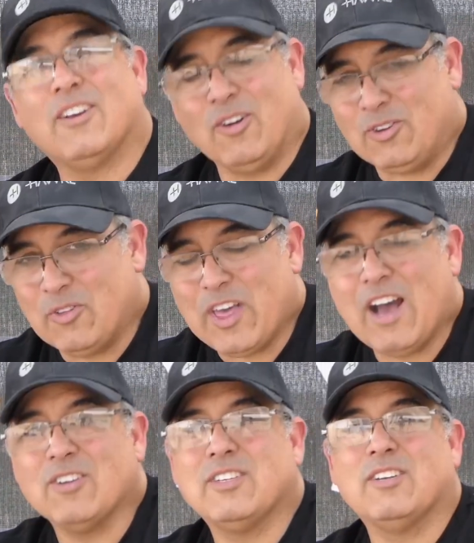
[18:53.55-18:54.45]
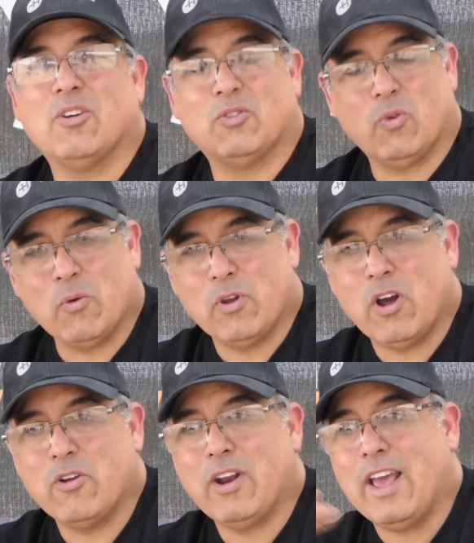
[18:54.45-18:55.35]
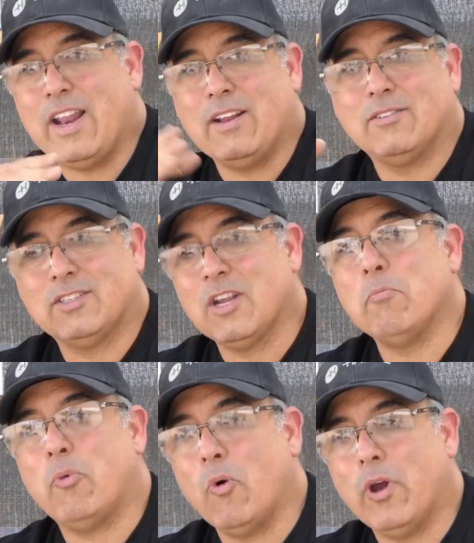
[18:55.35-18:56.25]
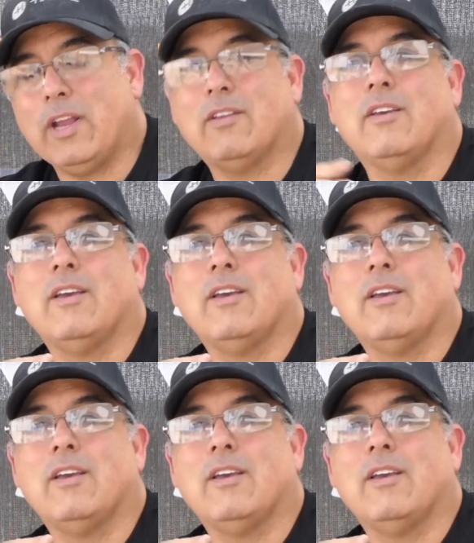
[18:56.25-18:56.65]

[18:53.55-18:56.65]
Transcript: go to 2000, go to 2100, and at some point,